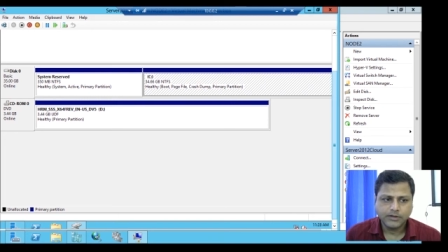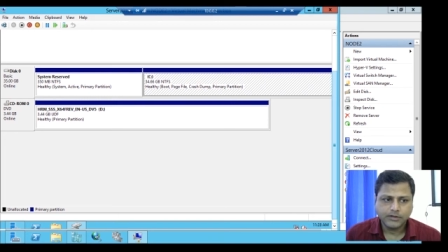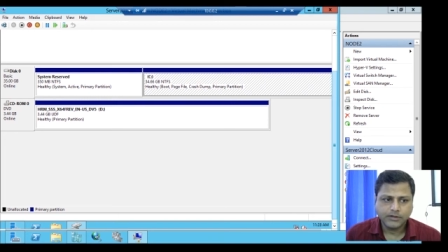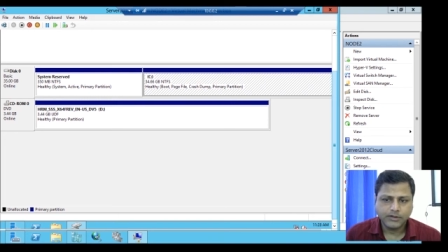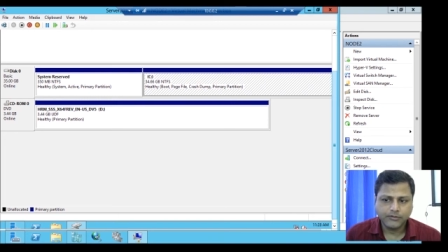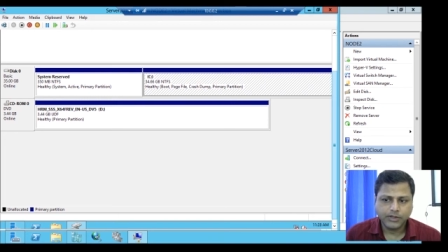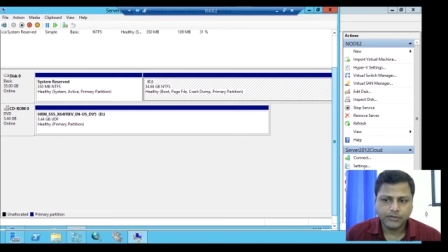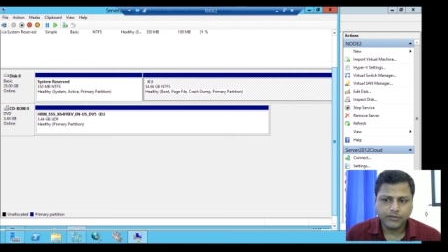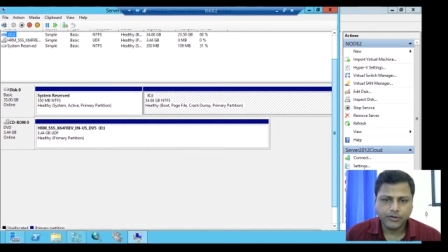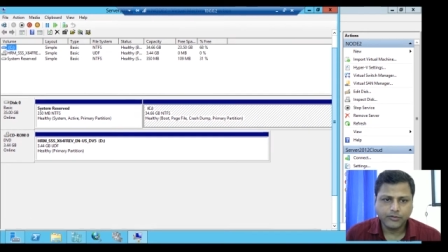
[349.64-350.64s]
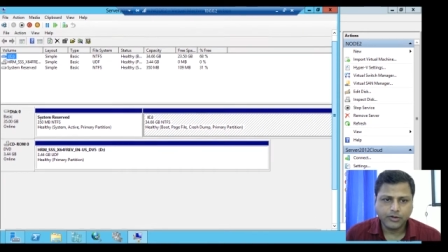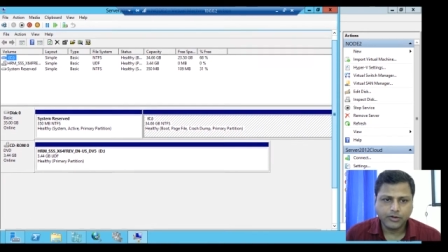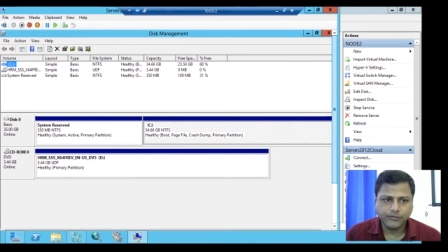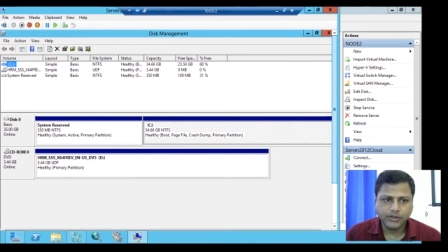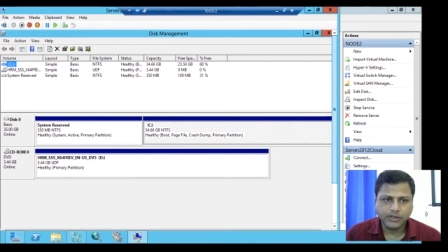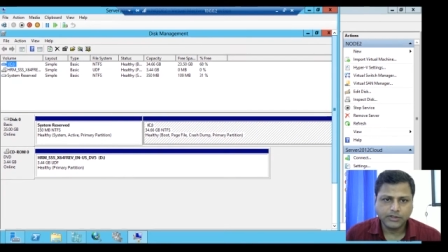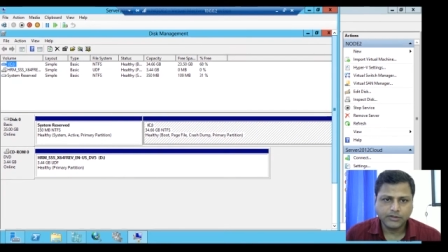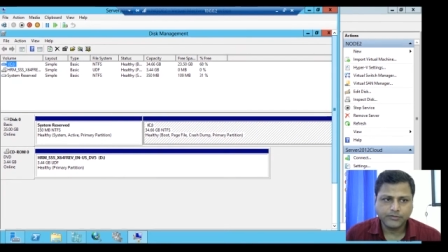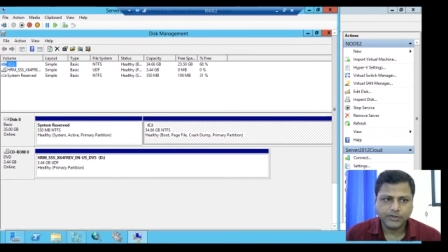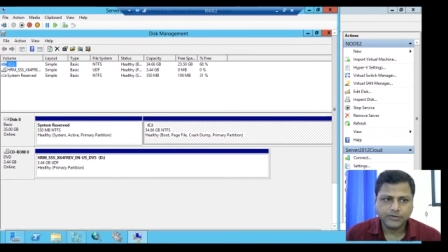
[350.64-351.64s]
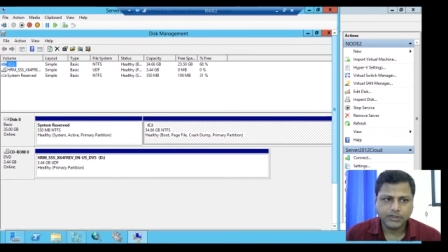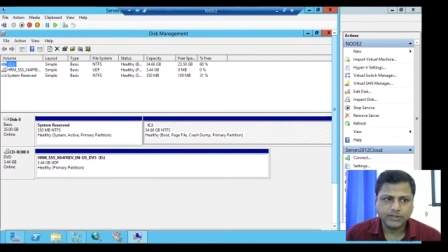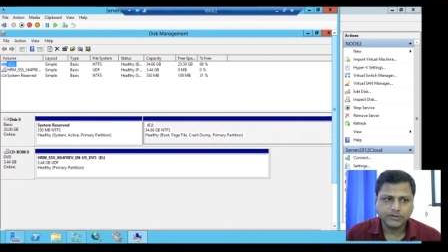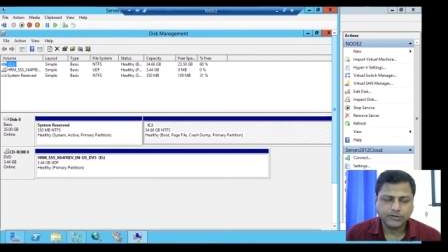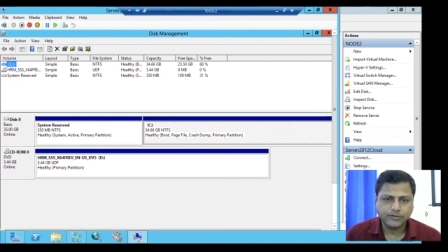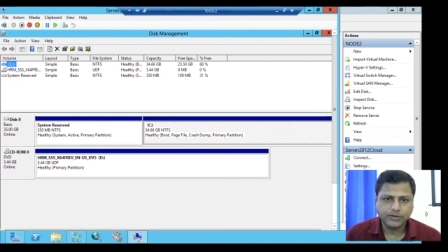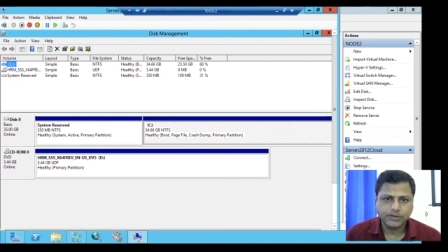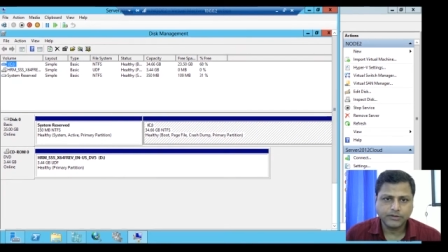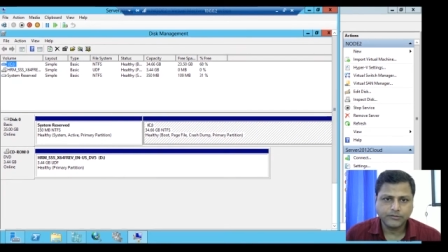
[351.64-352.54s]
Now we are going to configure the virtual disk over here.